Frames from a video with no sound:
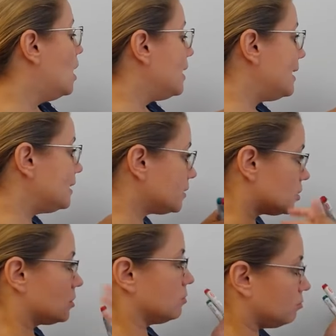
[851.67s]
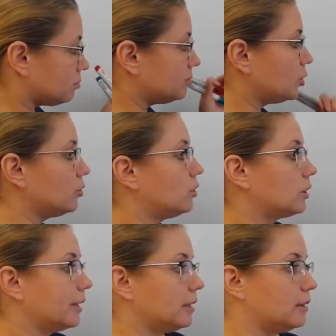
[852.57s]
And you
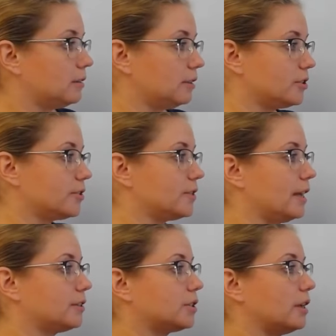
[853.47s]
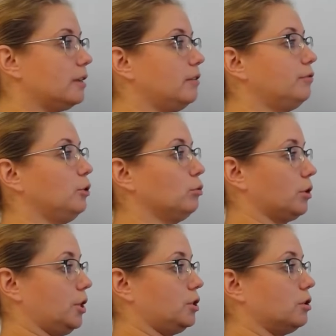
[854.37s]
can understand, yeah, if you
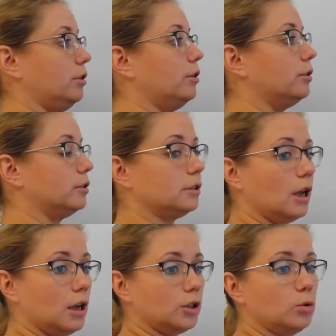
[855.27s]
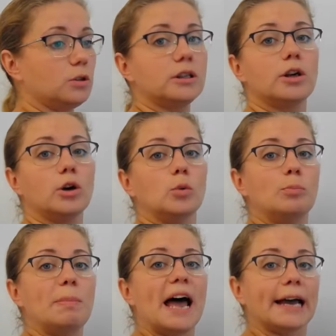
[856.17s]
return, you will go
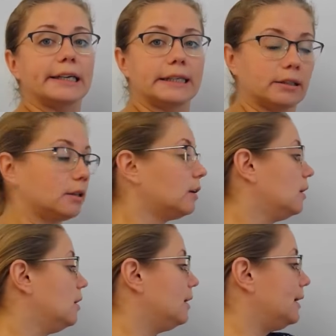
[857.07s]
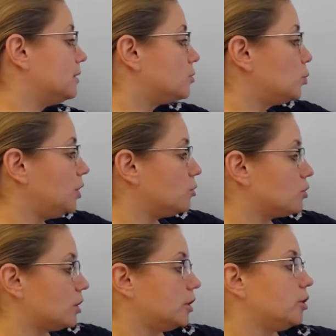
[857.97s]
back. And we
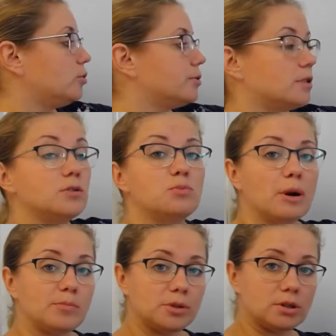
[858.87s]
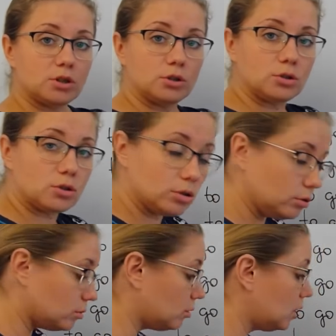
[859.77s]
usually use this preposition
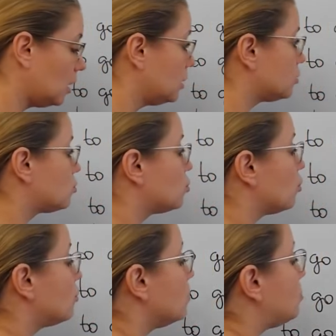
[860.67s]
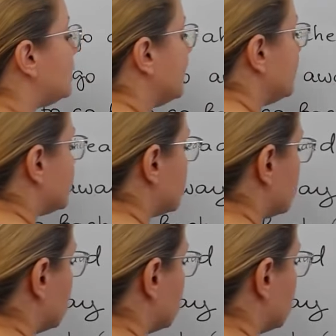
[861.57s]
to show the place.